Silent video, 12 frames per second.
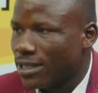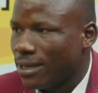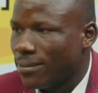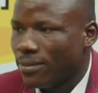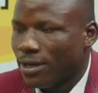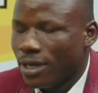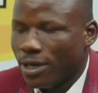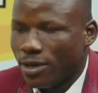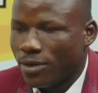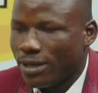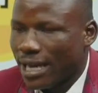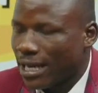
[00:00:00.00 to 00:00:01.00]
that, you
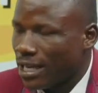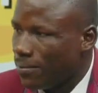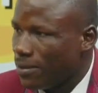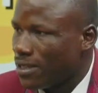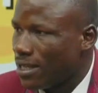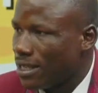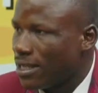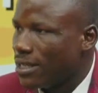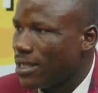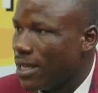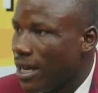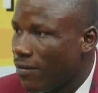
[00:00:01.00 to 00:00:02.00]
know, the Agidi business,
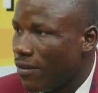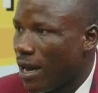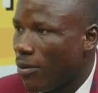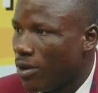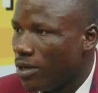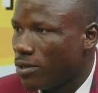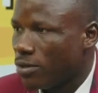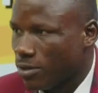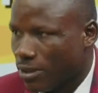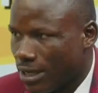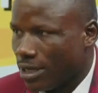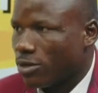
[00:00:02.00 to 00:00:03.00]
there's a level I wanted
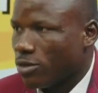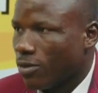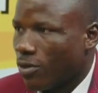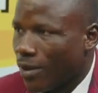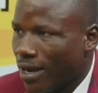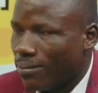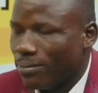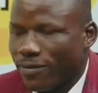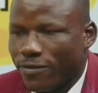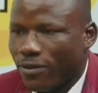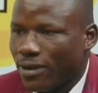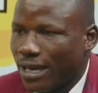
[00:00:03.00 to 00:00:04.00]
to get to when
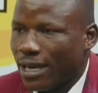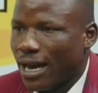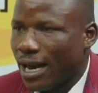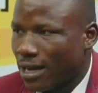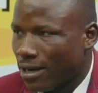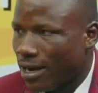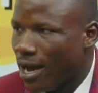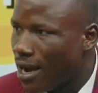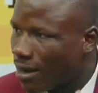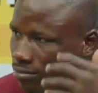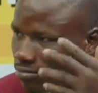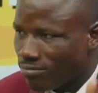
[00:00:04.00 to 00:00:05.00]
before then I can
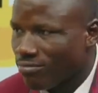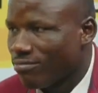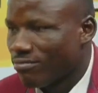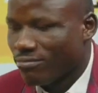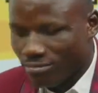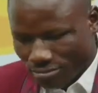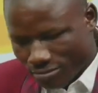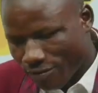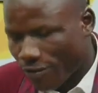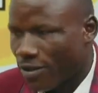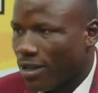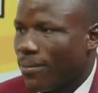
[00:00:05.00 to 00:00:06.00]
now
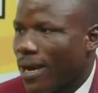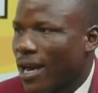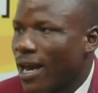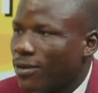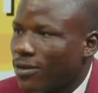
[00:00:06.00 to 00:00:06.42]
further my